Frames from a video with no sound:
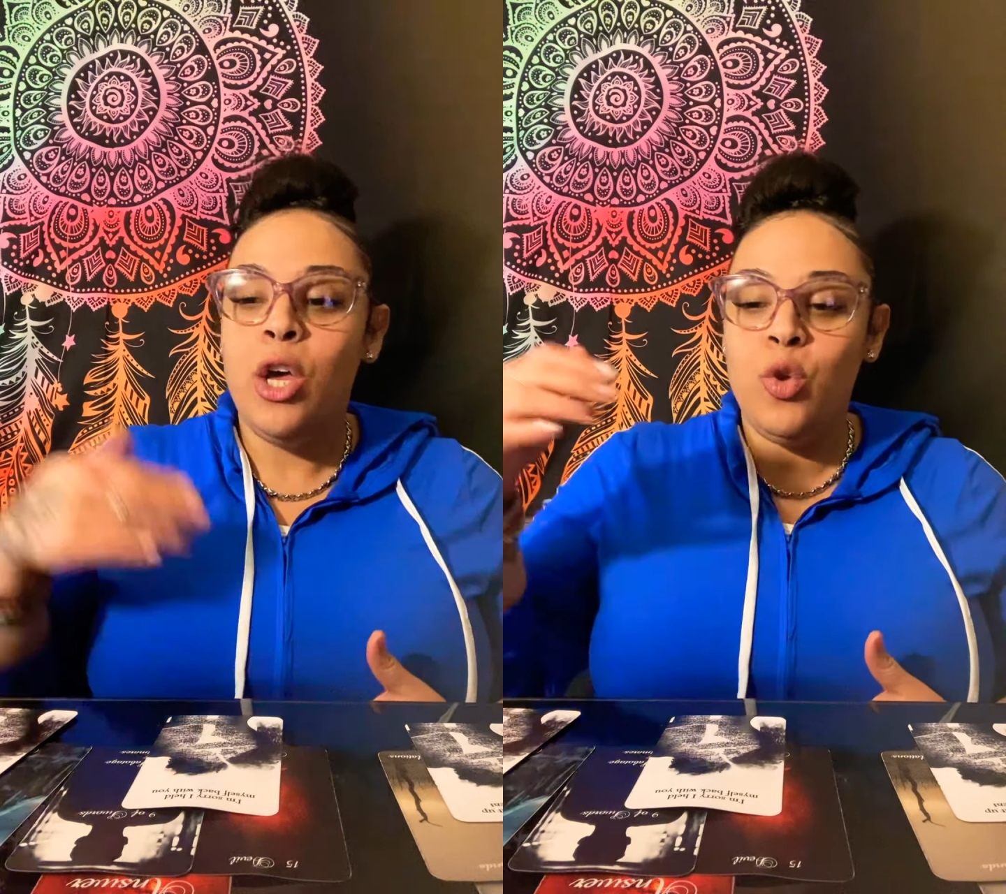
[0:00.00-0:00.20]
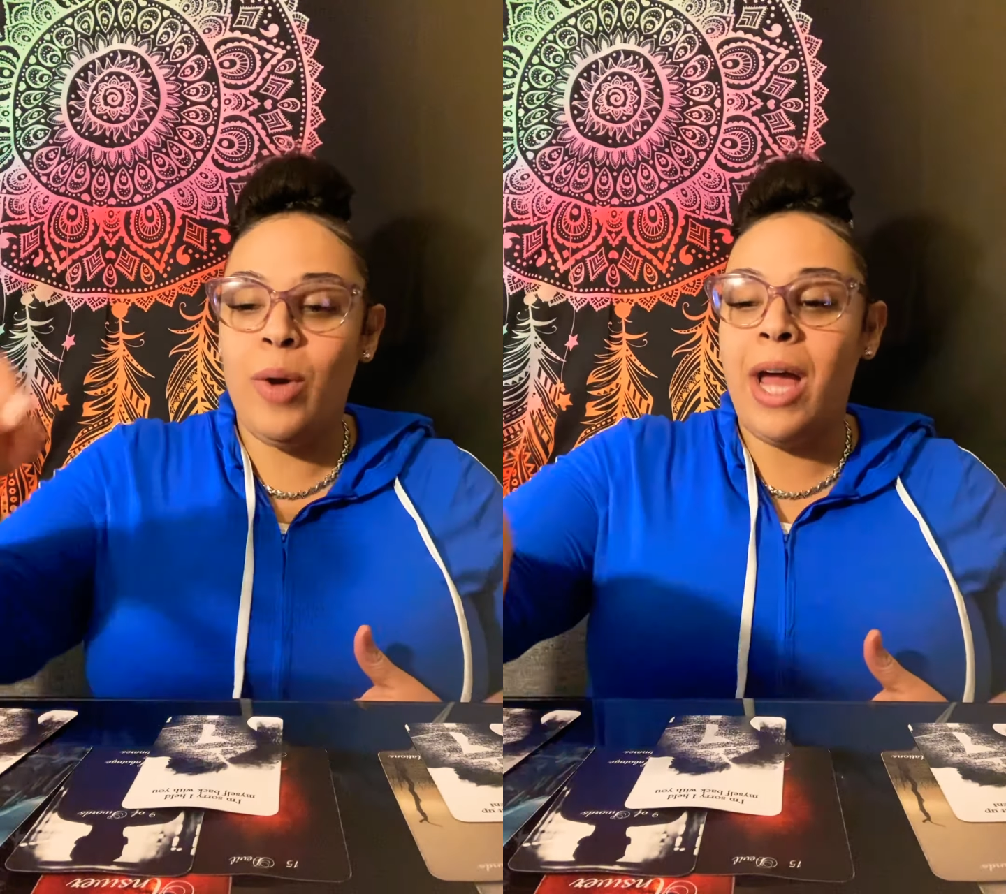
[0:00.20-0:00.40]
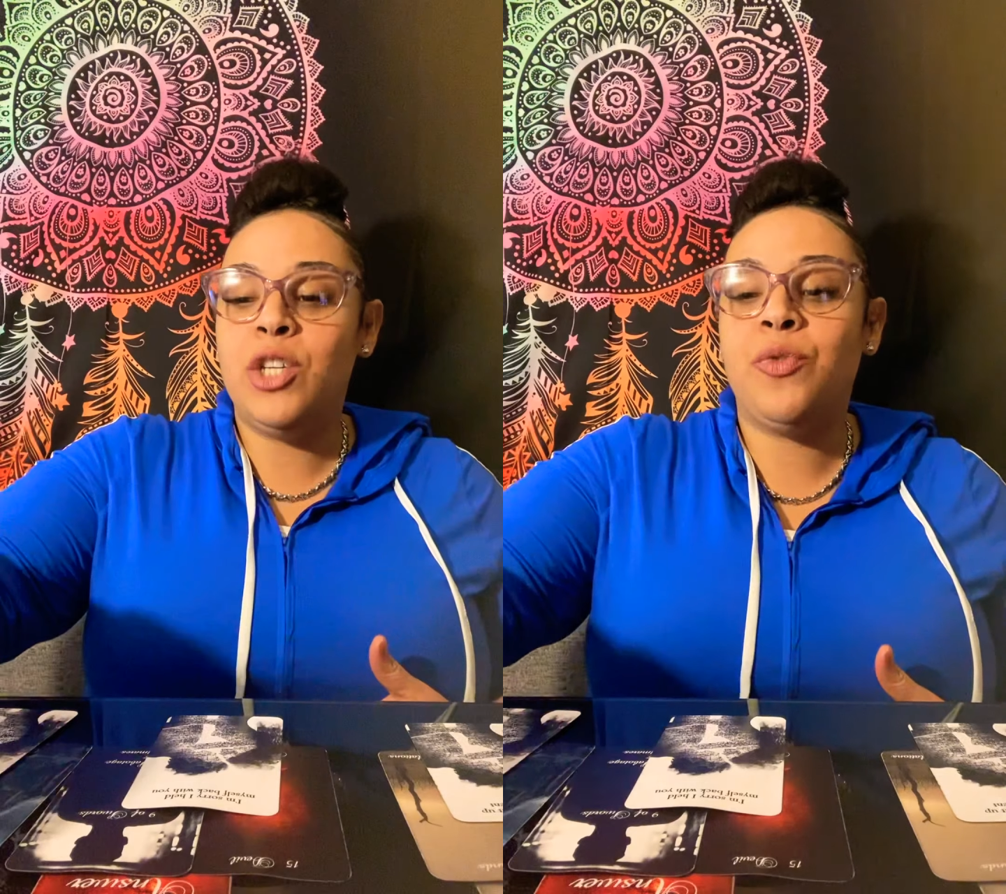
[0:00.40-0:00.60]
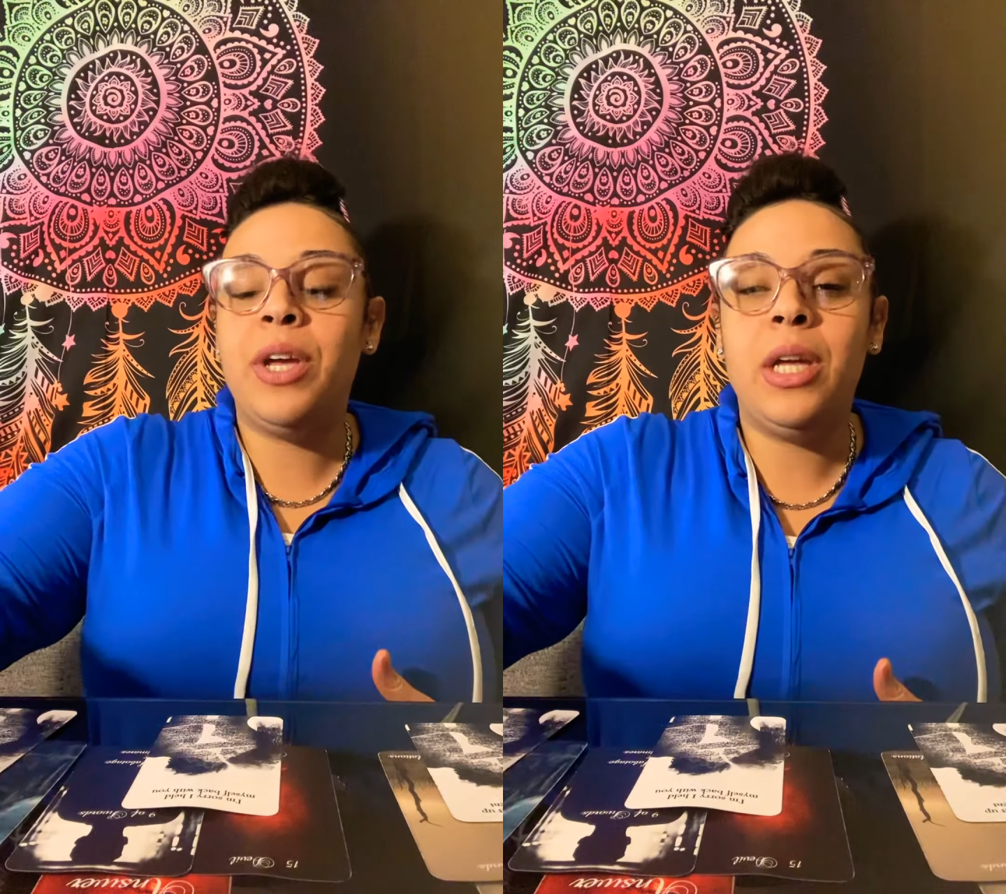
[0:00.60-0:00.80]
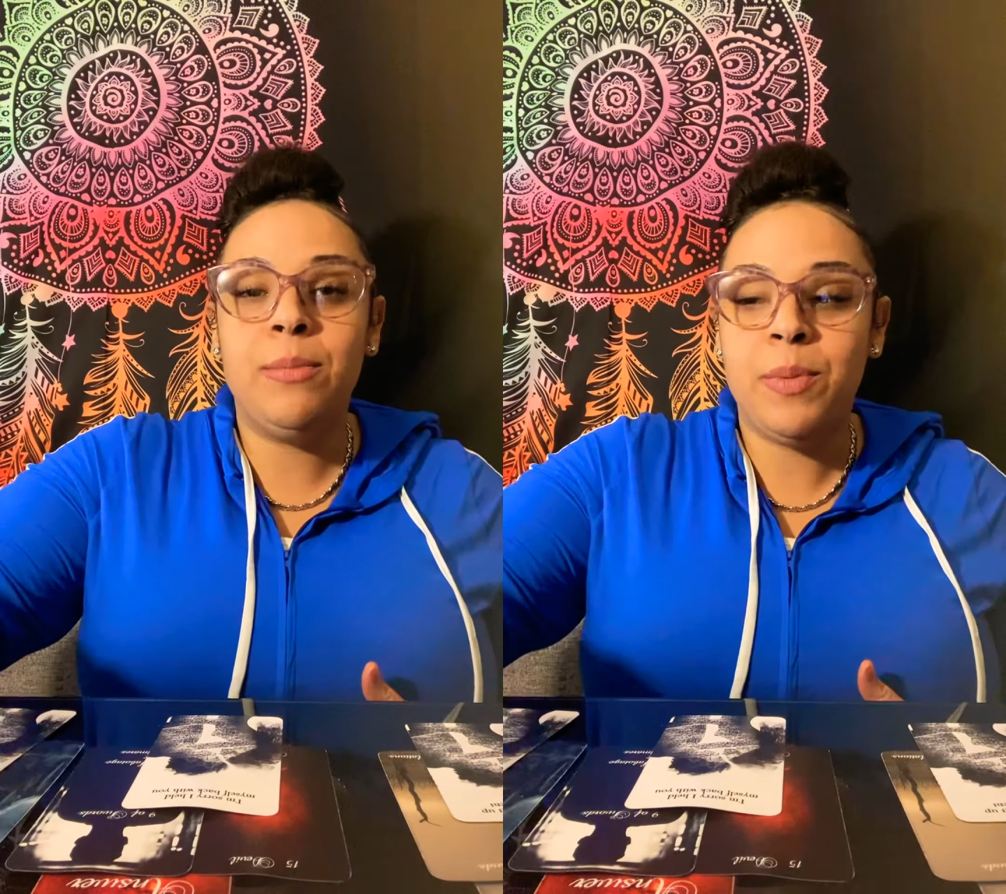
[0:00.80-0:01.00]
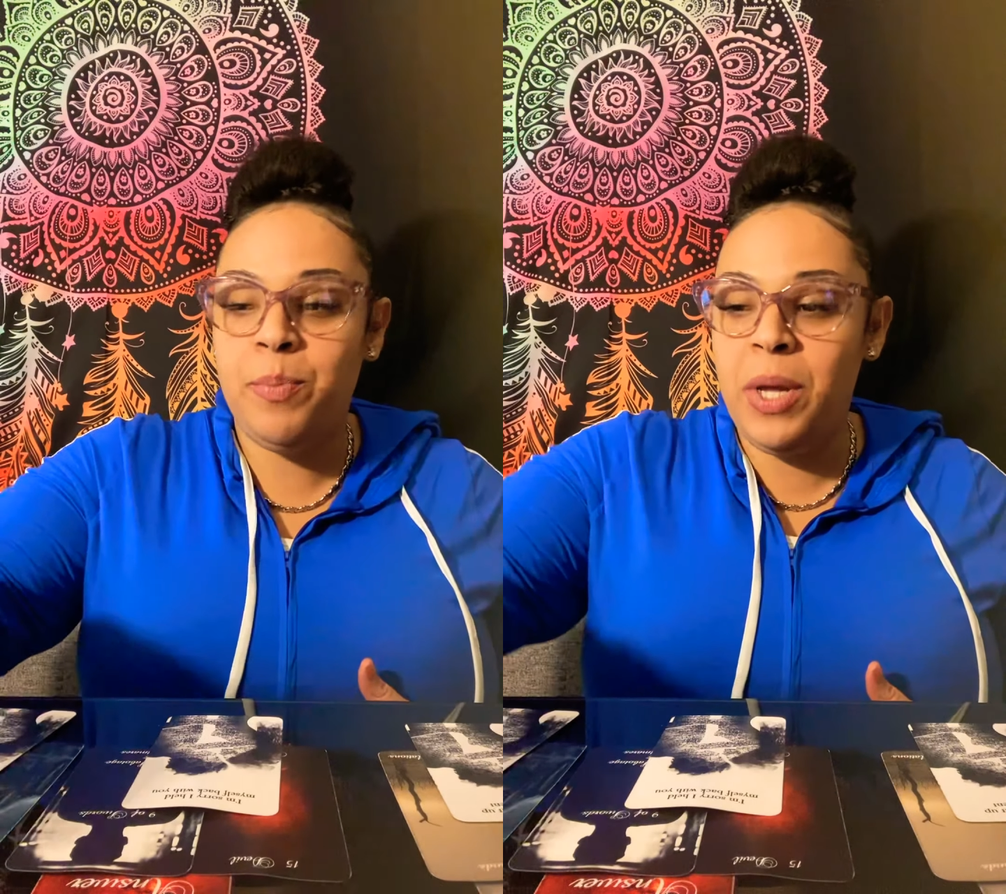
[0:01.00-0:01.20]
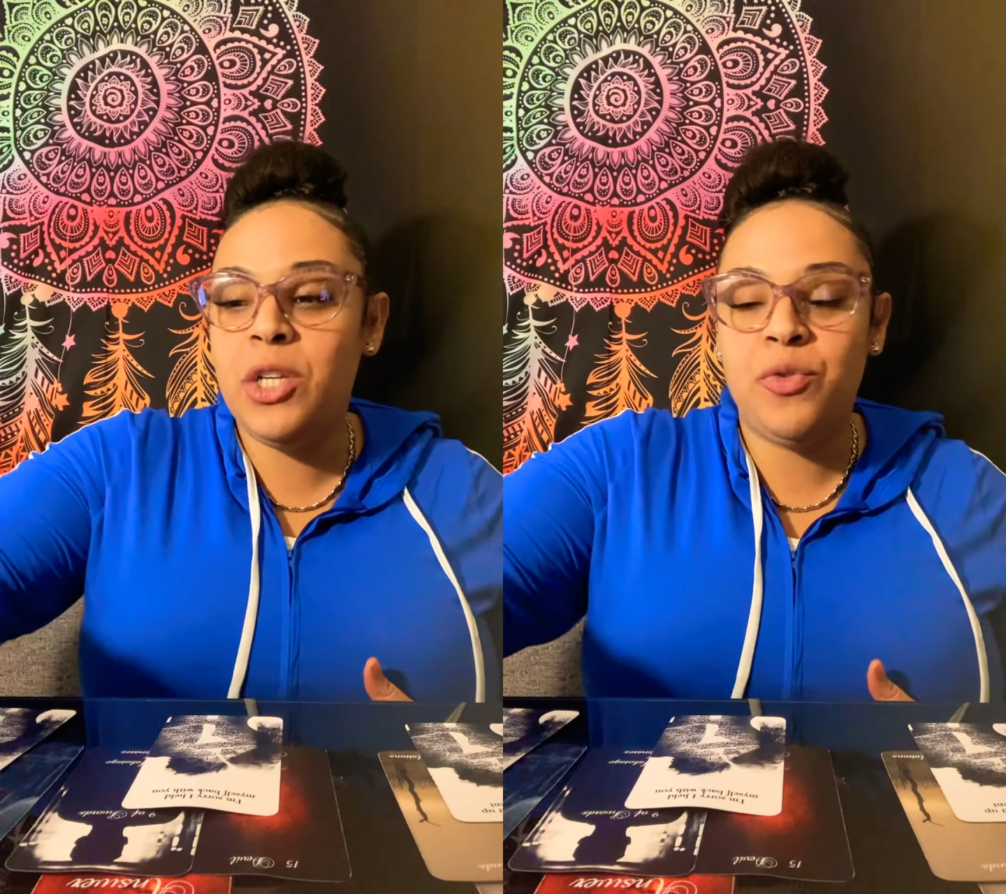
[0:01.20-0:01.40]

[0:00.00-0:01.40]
You got dreams, big